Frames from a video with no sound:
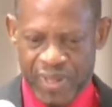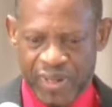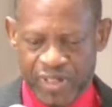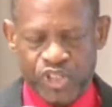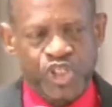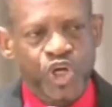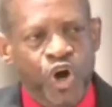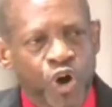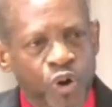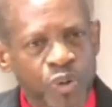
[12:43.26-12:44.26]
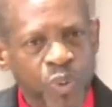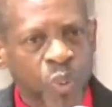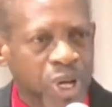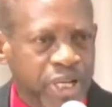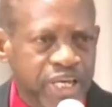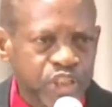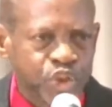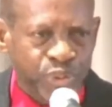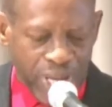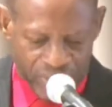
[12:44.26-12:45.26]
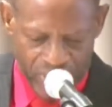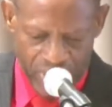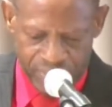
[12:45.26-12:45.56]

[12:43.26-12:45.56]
And so, working together,